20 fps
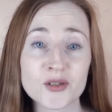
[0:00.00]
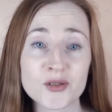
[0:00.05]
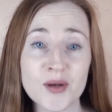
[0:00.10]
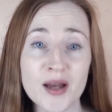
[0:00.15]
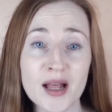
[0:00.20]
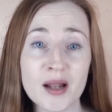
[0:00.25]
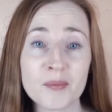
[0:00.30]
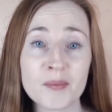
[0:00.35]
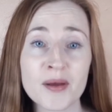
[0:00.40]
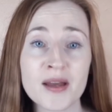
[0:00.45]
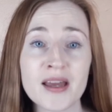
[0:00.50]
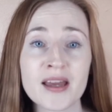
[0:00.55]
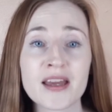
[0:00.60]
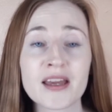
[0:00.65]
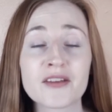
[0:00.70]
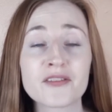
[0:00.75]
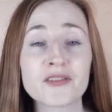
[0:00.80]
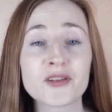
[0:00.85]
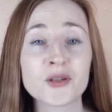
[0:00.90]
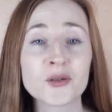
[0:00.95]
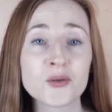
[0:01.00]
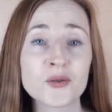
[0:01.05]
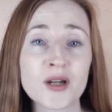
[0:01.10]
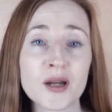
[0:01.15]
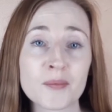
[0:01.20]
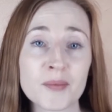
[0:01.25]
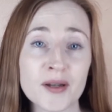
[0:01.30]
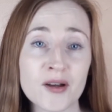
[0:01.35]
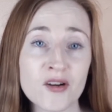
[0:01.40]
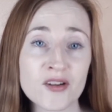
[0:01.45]
help if you can
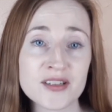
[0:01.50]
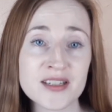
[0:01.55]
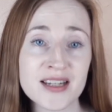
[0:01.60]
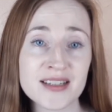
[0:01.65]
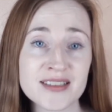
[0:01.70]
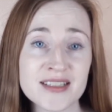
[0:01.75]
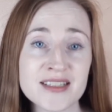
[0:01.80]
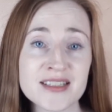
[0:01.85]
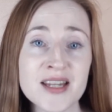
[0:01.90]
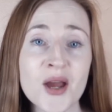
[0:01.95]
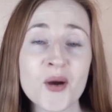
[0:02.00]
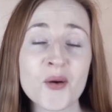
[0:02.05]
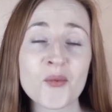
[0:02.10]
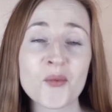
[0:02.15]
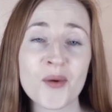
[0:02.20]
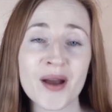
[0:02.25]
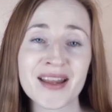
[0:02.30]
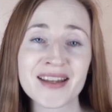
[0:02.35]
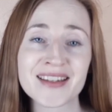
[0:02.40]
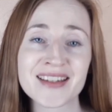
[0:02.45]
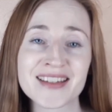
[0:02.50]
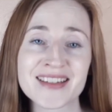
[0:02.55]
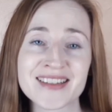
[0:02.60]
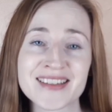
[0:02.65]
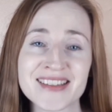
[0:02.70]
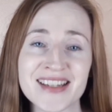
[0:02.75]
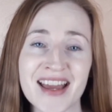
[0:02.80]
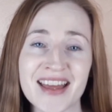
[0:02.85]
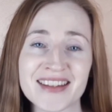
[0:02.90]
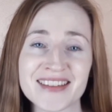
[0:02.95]
be contacted when it is
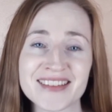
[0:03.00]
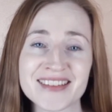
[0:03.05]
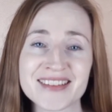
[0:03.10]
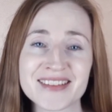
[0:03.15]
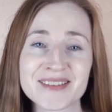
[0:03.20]
scanned.